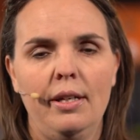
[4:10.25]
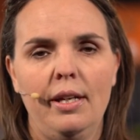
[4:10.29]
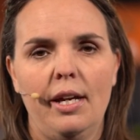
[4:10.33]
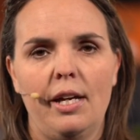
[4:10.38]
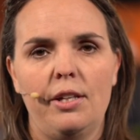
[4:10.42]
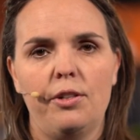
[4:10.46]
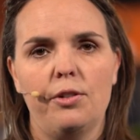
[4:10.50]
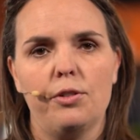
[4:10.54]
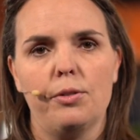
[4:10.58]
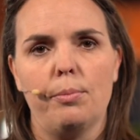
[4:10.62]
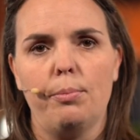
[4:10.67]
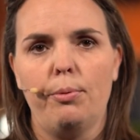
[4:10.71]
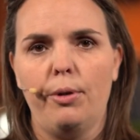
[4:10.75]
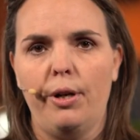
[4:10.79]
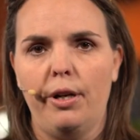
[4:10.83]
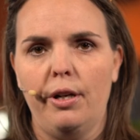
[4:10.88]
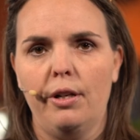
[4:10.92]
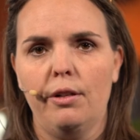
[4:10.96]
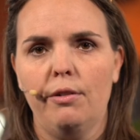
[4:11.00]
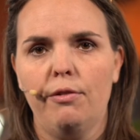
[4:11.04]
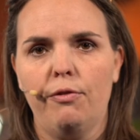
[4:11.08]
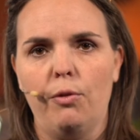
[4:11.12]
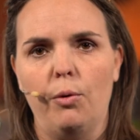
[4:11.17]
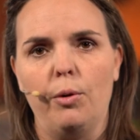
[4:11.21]
And there's a
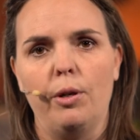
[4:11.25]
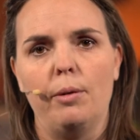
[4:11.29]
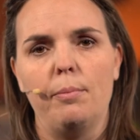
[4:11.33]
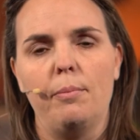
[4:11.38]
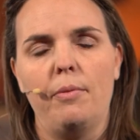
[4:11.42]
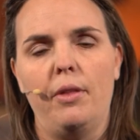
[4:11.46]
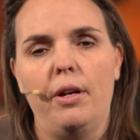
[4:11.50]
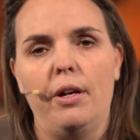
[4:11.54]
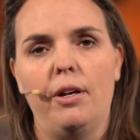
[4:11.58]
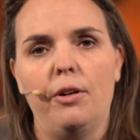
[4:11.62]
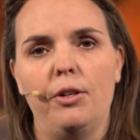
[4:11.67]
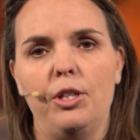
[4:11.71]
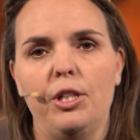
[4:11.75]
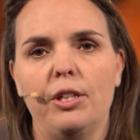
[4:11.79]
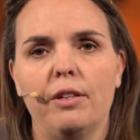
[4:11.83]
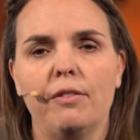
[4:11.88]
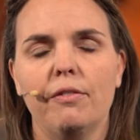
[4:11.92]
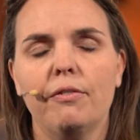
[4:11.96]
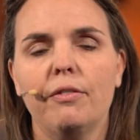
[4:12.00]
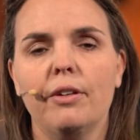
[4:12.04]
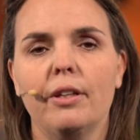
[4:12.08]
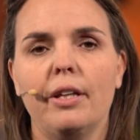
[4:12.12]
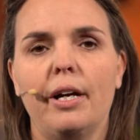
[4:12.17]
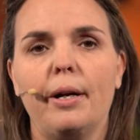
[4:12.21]
prayer form there you can
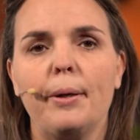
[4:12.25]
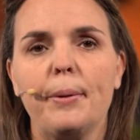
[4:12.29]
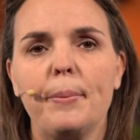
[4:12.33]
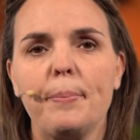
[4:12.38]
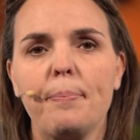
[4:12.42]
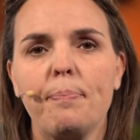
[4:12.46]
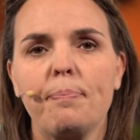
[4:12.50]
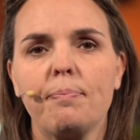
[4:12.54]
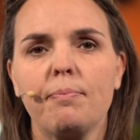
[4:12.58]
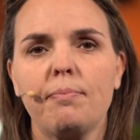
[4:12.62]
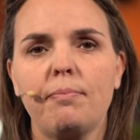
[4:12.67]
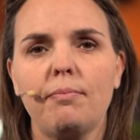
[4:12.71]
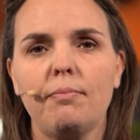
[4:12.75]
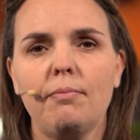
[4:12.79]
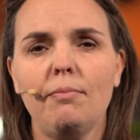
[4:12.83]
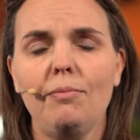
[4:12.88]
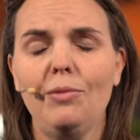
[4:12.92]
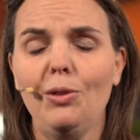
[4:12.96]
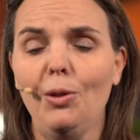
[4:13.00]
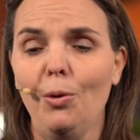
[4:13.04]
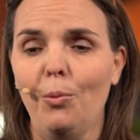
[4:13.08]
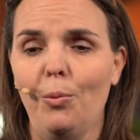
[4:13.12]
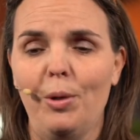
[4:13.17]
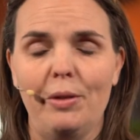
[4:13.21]
fill out.
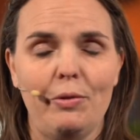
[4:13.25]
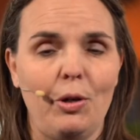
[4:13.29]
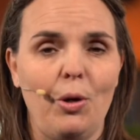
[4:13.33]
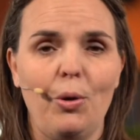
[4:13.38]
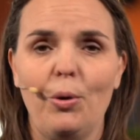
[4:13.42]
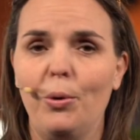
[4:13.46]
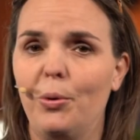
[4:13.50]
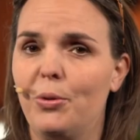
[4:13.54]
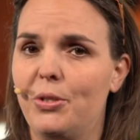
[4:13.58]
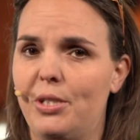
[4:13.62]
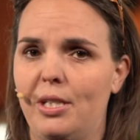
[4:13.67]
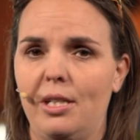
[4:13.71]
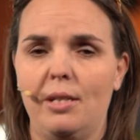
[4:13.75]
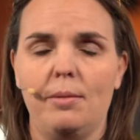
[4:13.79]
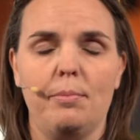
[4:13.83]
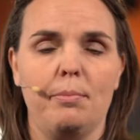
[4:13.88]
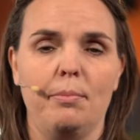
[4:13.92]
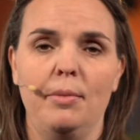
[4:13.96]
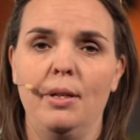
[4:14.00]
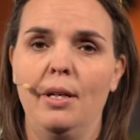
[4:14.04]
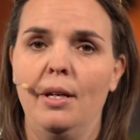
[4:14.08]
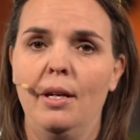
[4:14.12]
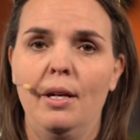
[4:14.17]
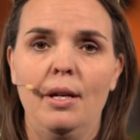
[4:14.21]
We have a whole
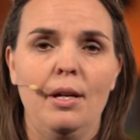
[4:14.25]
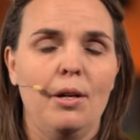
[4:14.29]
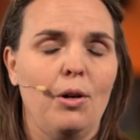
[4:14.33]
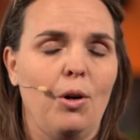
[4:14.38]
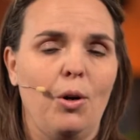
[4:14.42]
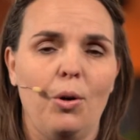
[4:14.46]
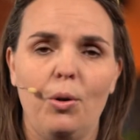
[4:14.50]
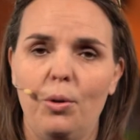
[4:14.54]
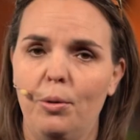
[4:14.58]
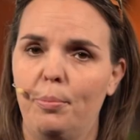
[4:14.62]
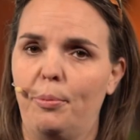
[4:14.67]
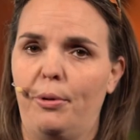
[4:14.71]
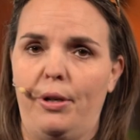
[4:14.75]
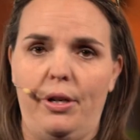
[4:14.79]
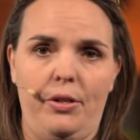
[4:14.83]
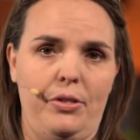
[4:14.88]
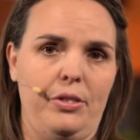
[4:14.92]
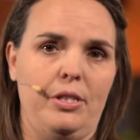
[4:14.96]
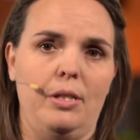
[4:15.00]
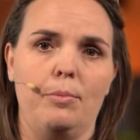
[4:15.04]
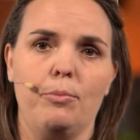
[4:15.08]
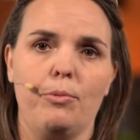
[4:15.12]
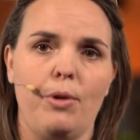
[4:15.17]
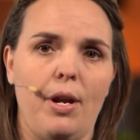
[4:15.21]
team, whole prayer
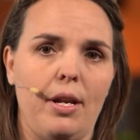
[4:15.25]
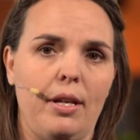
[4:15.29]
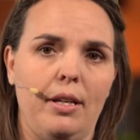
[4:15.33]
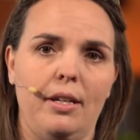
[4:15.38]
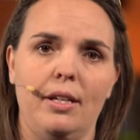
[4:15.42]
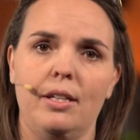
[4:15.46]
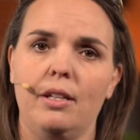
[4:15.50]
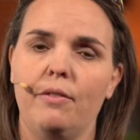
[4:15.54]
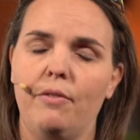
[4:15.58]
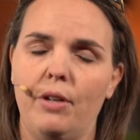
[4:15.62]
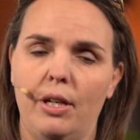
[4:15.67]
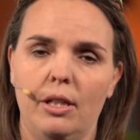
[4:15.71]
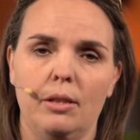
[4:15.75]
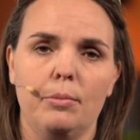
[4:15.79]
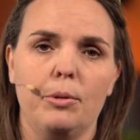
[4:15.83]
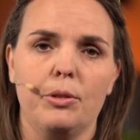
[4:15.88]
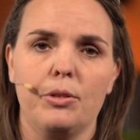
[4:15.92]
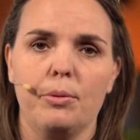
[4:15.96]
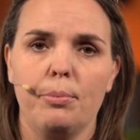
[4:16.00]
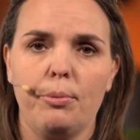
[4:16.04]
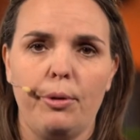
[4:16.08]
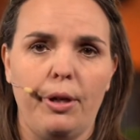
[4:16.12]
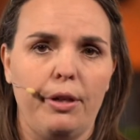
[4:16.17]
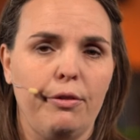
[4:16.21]
team ready and available
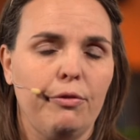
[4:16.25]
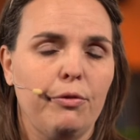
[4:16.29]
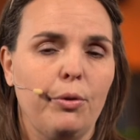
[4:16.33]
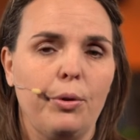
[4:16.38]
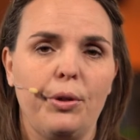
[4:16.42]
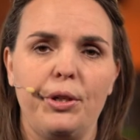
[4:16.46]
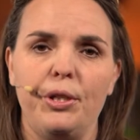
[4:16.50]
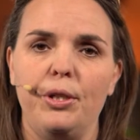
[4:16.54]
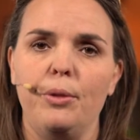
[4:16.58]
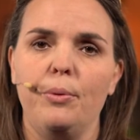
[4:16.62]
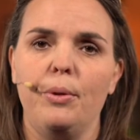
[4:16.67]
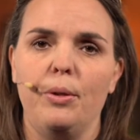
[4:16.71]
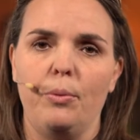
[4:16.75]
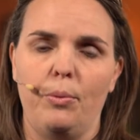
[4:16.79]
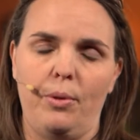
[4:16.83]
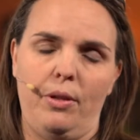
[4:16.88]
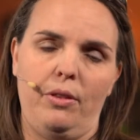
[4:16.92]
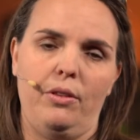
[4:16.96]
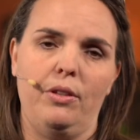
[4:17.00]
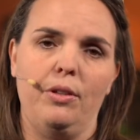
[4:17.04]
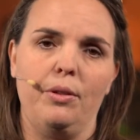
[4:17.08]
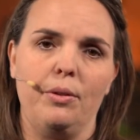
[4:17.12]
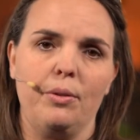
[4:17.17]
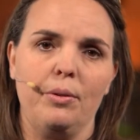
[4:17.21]
to pray for you and
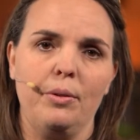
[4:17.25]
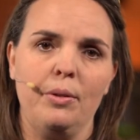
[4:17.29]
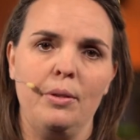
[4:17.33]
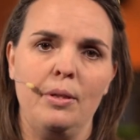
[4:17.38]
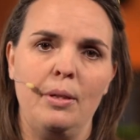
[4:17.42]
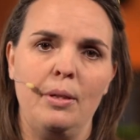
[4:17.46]
with you.